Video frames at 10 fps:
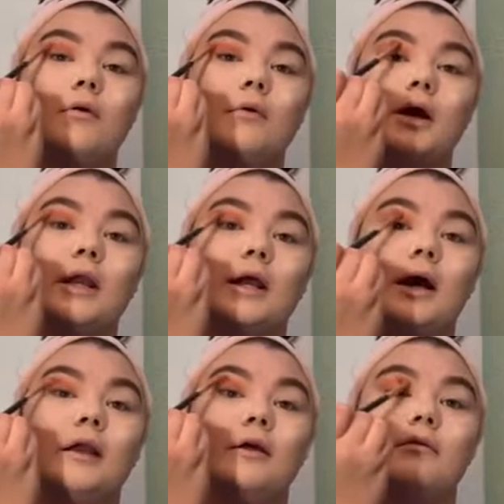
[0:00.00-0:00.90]
We're gonna
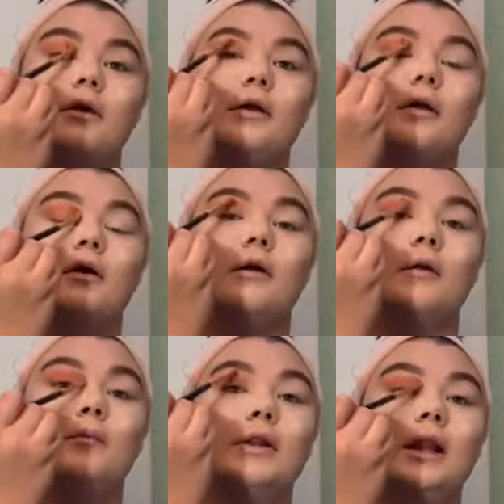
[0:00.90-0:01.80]
kind of
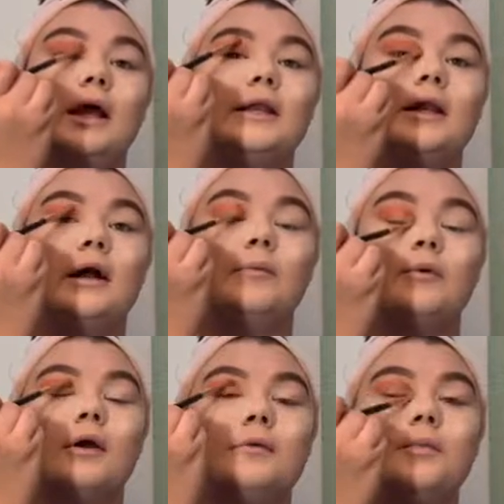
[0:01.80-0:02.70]
blend it
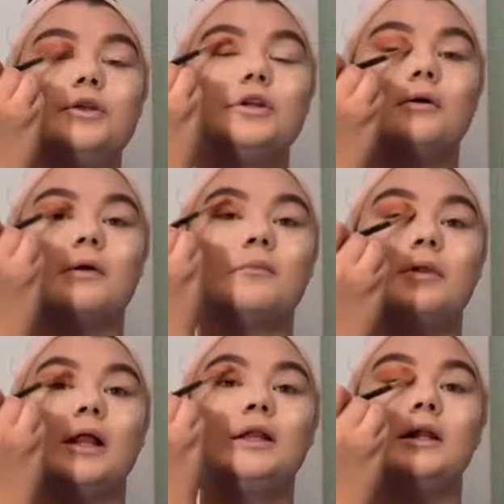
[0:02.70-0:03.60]
upward, but you don't wanna
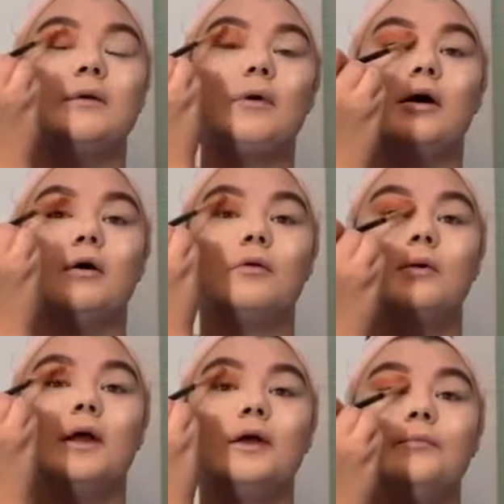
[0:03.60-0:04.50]
blend it up all the
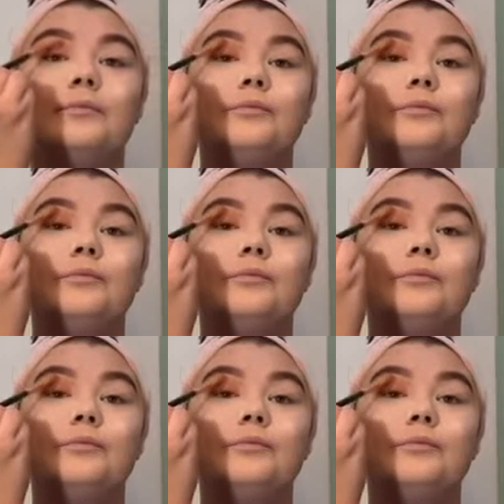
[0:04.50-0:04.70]
way.